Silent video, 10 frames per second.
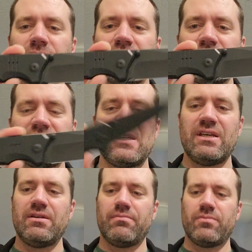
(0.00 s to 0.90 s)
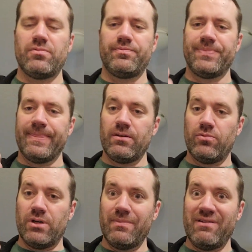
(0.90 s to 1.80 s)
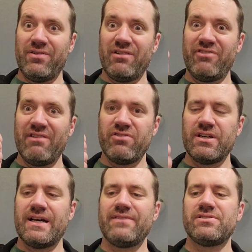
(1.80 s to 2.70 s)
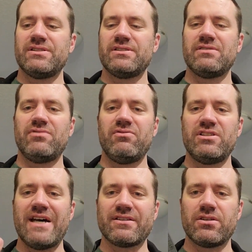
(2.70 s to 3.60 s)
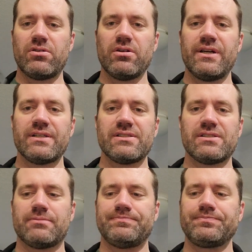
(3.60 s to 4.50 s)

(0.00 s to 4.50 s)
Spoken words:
you can see one of my very favorite knives, the Civivi Tacticorix.